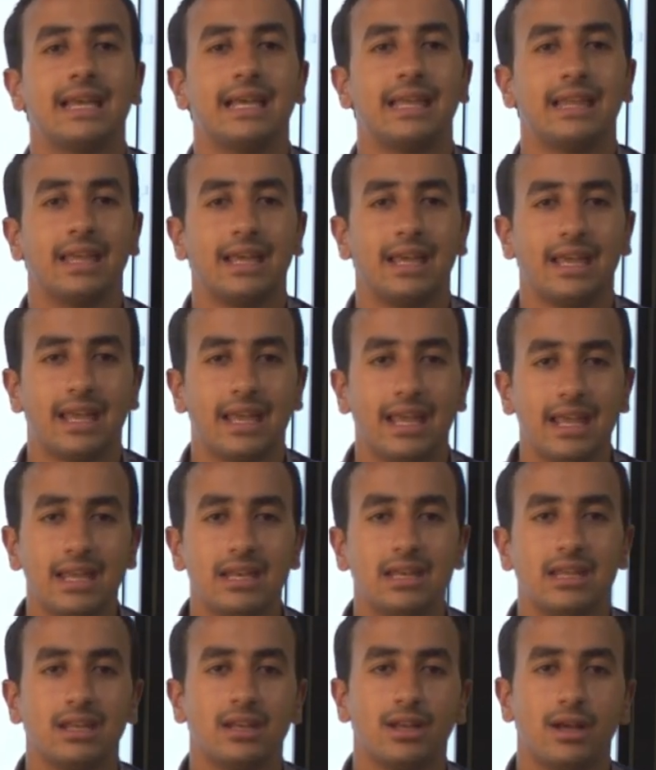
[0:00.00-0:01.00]

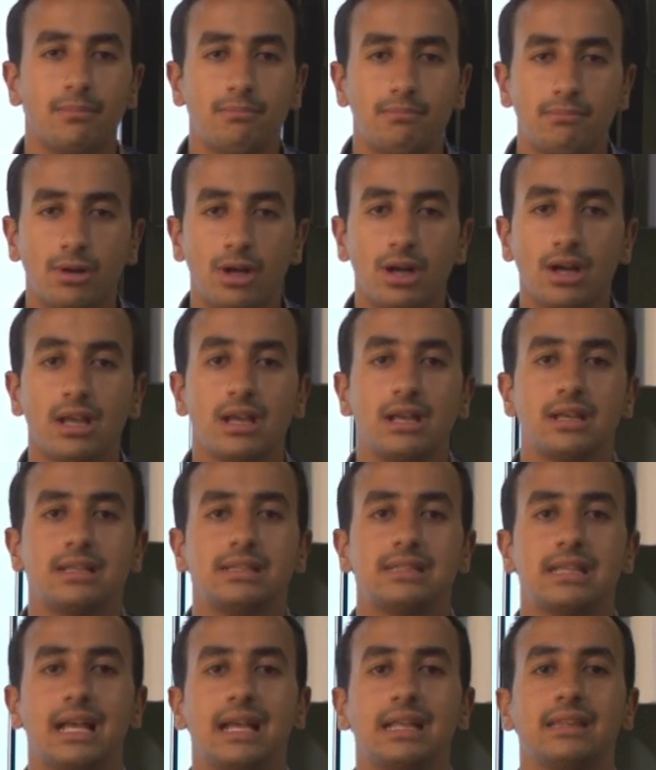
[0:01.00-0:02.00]
any number
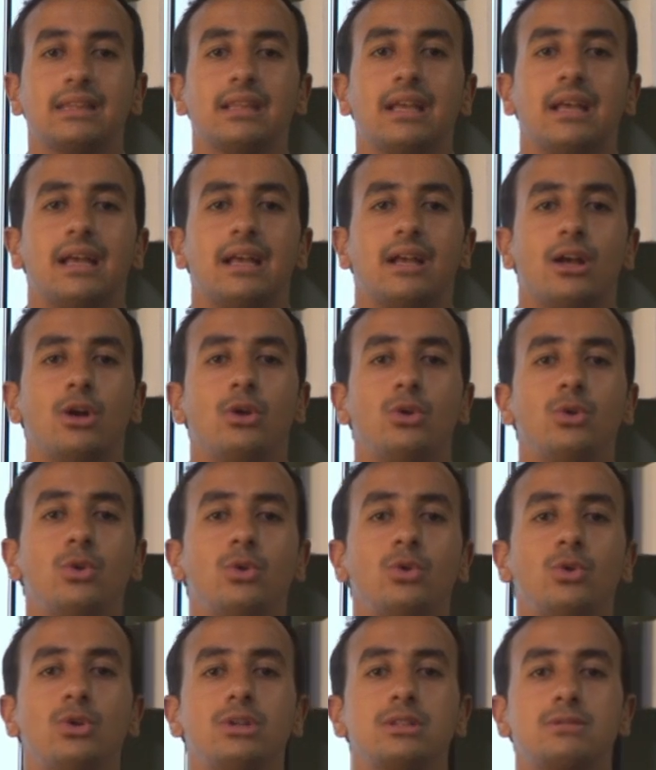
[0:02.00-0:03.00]
that
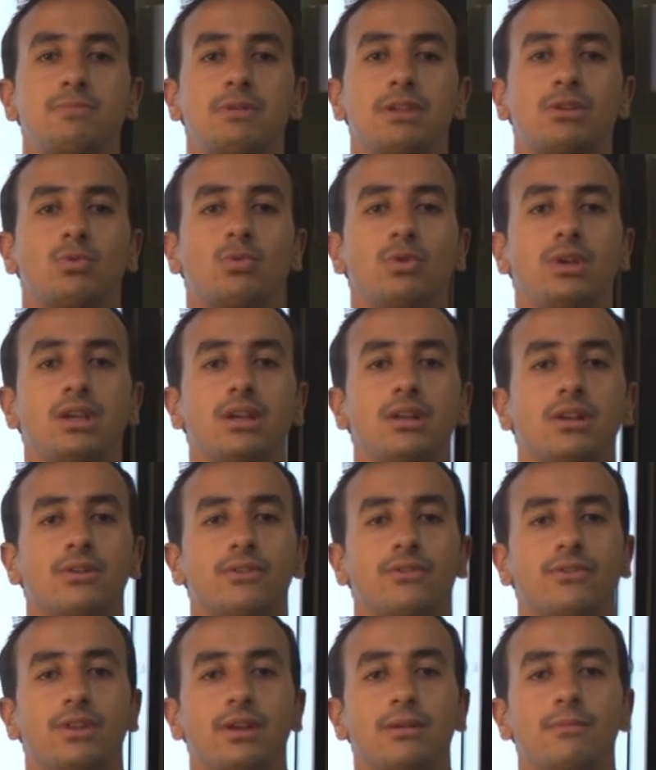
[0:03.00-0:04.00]
whose between
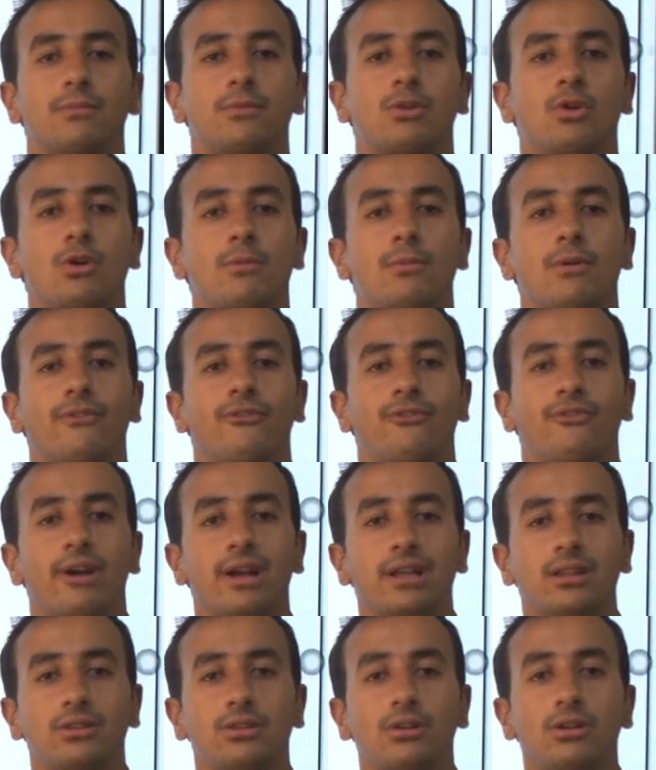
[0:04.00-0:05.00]
of them common
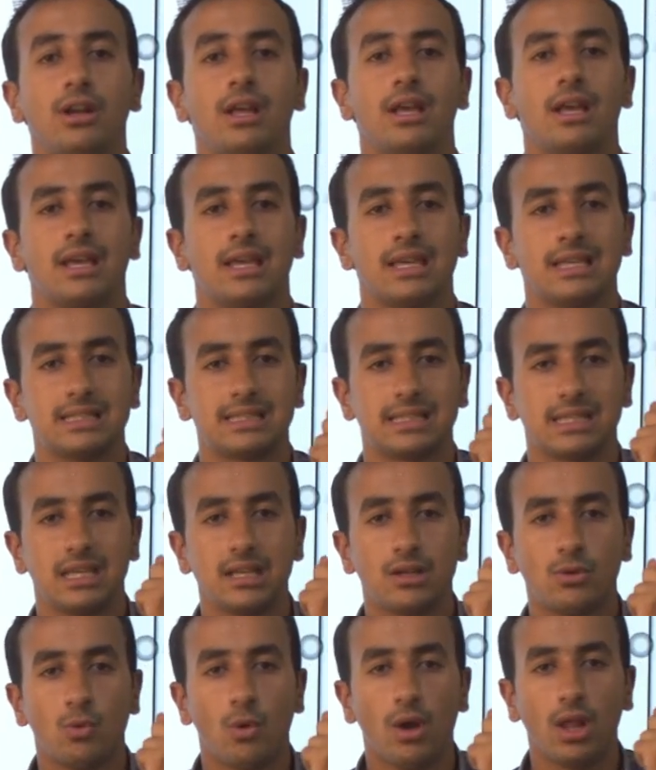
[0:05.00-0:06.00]
factor is
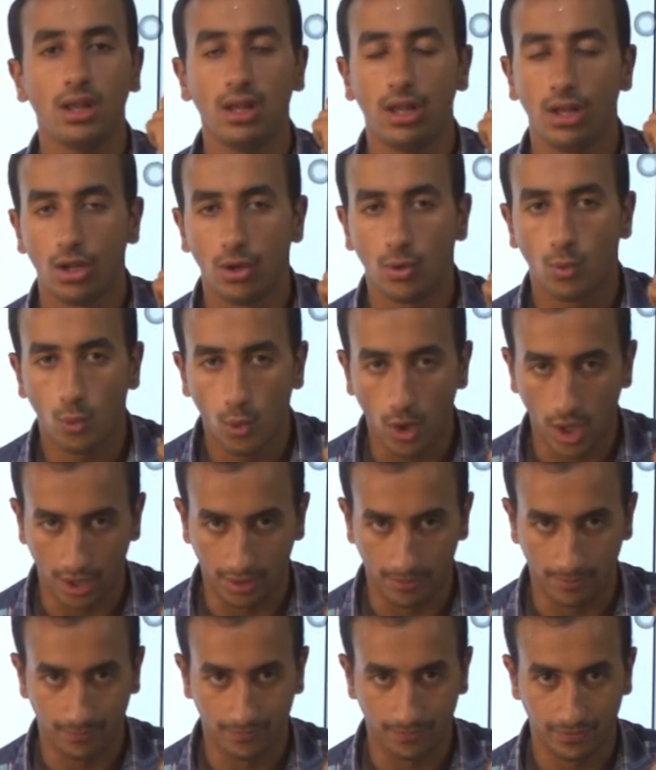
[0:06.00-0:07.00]
equal
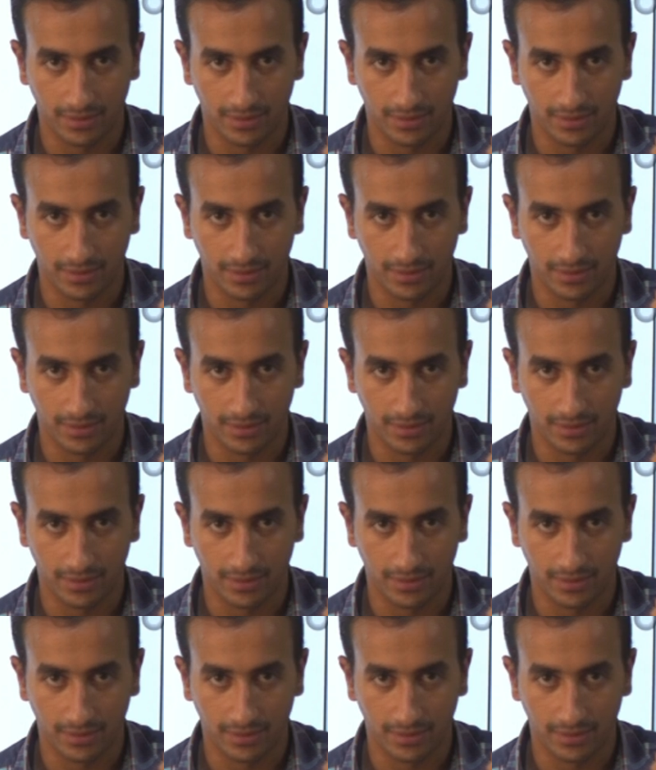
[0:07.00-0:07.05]
1.